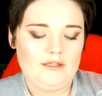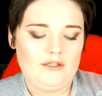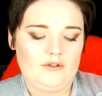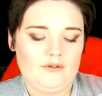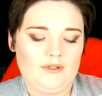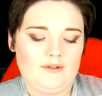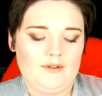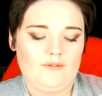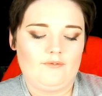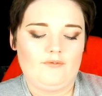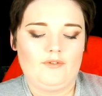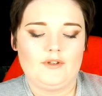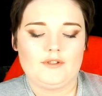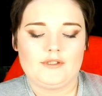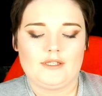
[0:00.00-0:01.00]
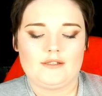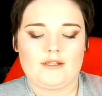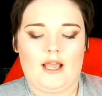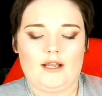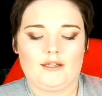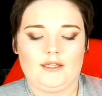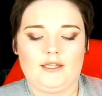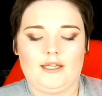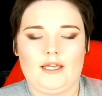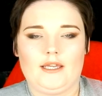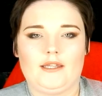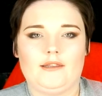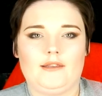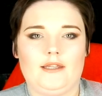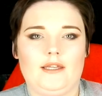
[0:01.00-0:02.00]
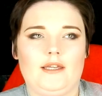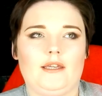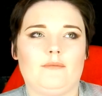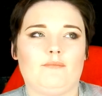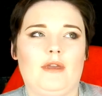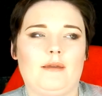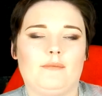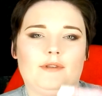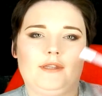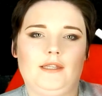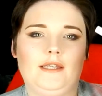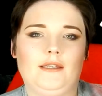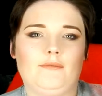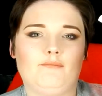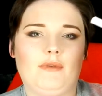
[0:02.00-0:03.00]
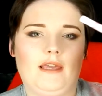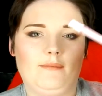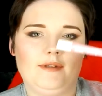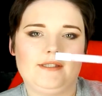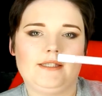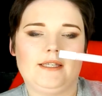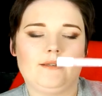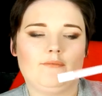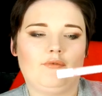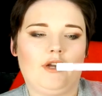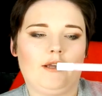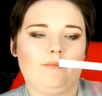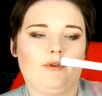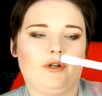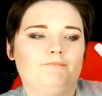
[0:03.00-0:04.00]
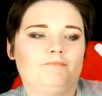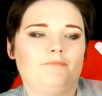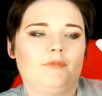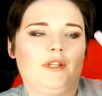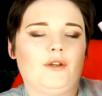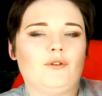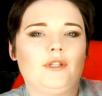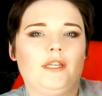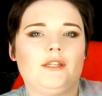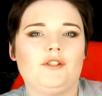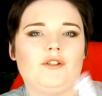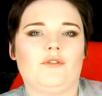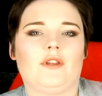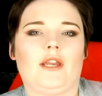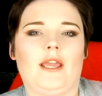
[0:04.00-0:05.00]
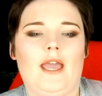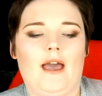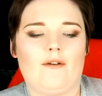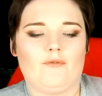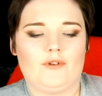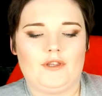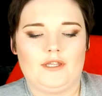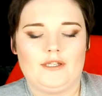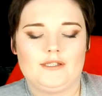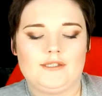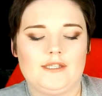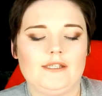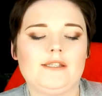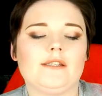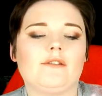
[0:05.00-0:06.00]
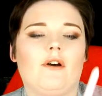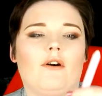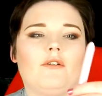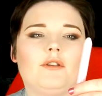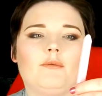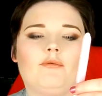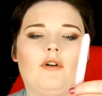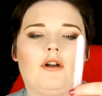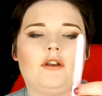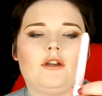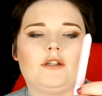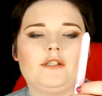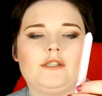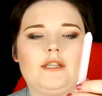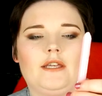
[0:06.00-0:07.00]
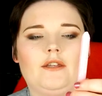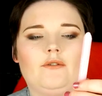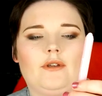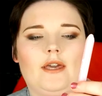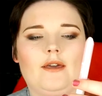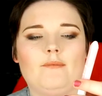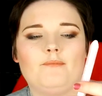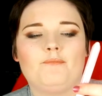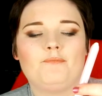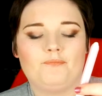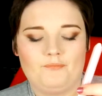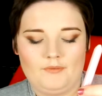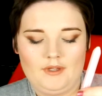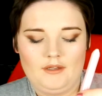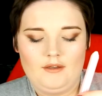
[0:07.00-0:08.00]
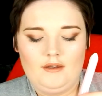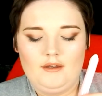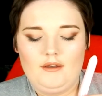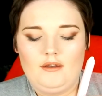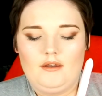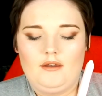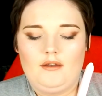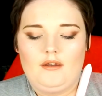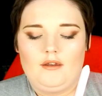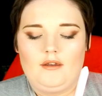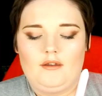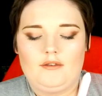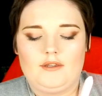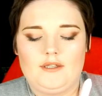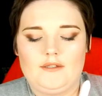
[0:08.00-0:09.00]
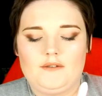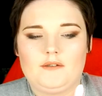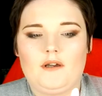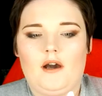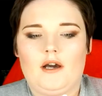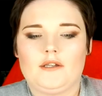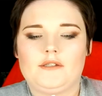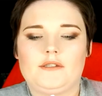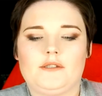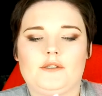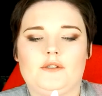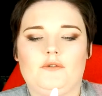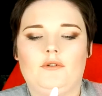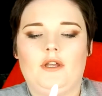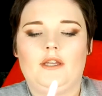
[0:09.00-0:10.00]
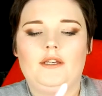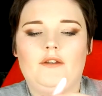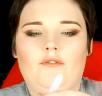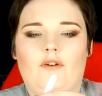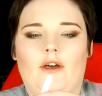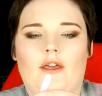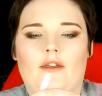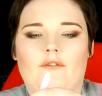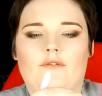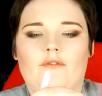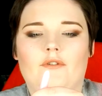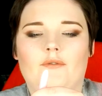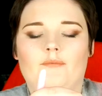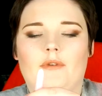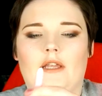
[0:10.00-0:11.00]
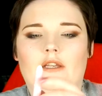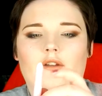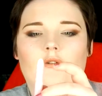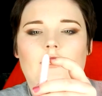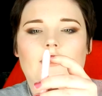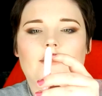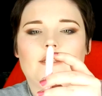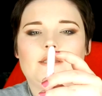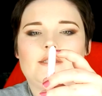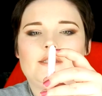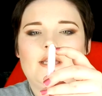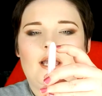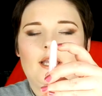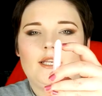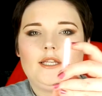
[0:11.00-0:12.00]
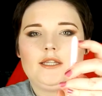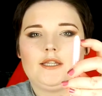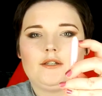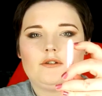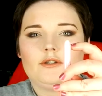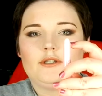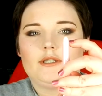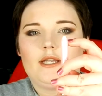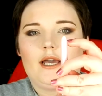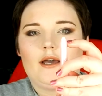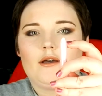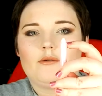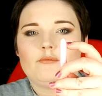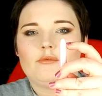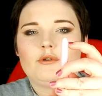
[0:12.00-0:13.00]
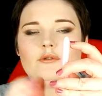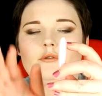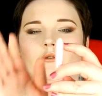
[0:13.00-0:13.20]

It feels exactly like the Maybelline Baby Skin Primer. The only issue that I have with it is this is all the product that you get. This costs $2.95, and you get this tiny little nub